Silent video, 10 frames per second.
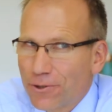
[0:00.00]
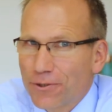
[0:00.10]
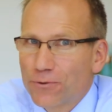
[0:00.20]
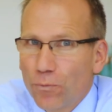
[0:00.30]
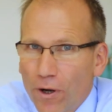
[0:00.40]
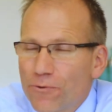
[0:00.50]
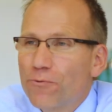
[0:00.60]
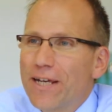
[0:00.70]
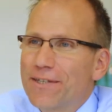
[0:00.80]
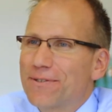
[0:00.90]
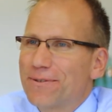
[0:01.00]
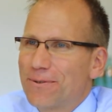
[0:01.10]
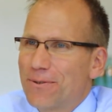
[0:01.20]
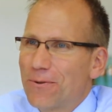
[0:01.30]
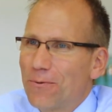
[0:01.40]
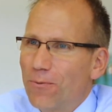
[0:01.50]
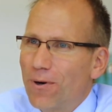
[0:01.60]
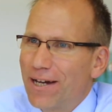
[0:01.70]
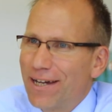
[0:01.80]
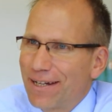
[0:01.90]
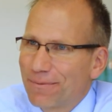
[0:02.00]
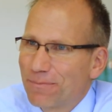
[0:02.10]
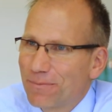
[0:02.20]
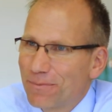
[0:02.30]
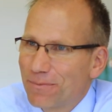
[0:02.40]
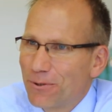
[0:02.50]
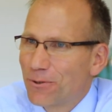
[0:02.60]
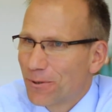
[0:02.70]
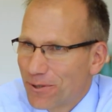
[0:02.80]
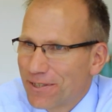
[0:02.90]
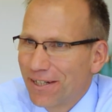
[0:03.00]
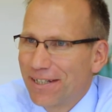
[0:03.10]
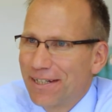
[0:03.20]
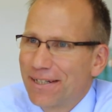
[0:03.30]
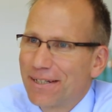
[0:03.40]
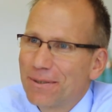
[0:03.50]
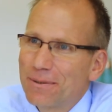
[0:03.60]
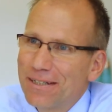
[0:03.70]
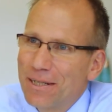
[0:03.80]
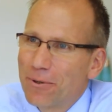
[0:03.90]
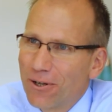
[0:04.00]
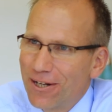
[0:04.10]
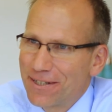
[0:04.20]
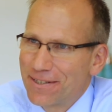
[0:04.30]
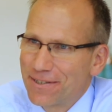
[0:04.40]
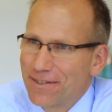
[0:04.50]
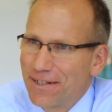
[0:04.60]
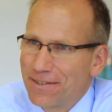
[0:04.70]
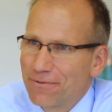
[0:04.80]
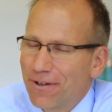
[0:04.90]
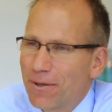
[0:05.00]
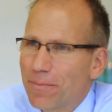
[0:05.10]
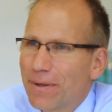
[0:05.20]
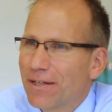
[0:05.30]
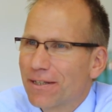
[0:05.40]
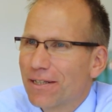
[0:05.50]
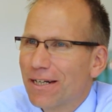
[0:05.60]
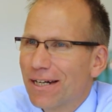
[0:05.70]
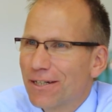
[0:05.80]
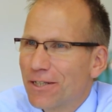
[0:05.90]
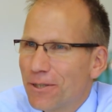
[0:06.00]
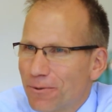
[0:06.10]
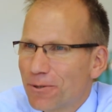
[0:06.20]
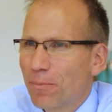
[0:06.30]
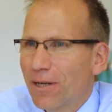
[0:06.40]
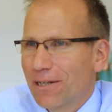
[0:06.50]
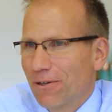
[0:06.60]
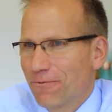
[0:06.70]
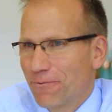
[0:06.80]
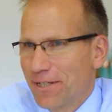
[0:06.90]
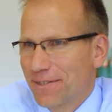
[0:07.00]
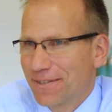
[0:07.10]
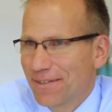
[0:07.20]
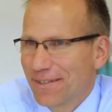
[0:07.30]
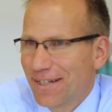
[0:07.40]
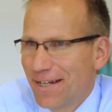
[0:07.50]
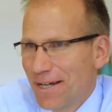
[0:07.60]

just one reason why you should study liberal arts and science in Freiburg, but a huge bundle of reasons.